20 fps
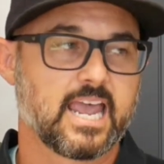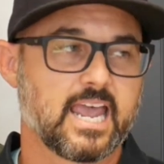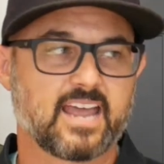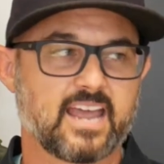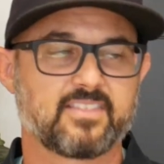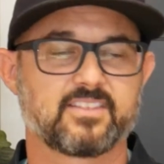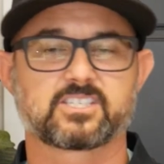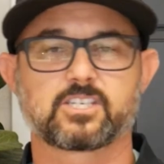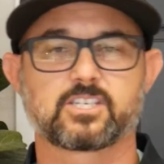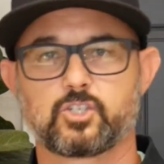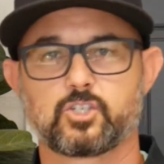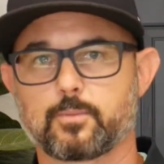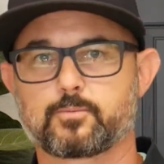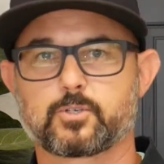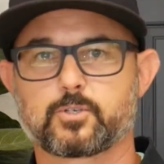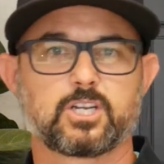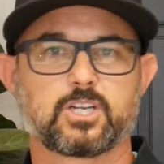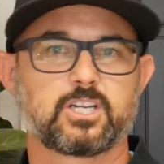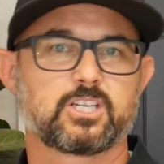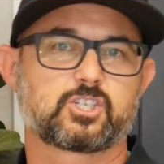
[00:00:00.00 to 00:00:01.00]
And this
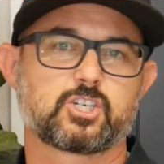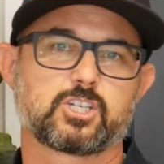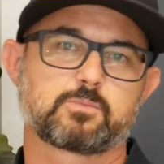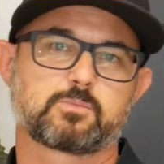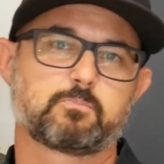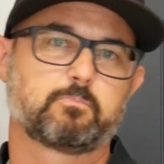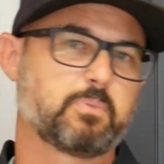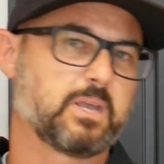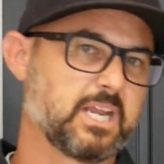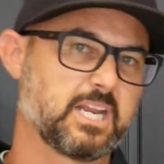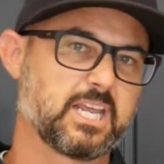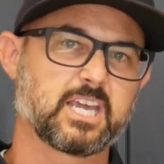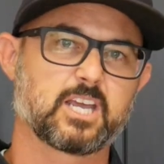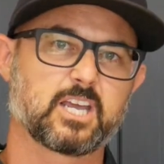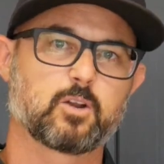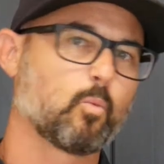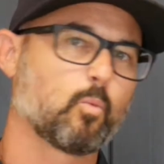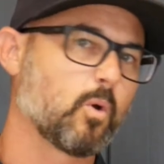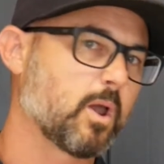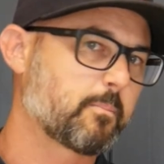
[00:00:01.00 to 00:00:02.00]
Egyptian is just beating
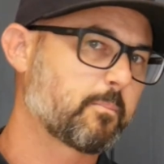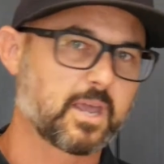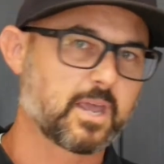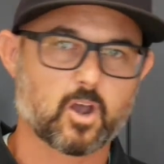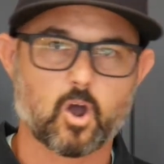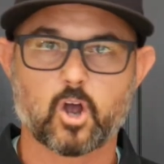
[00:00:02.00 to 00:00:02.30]
and whipping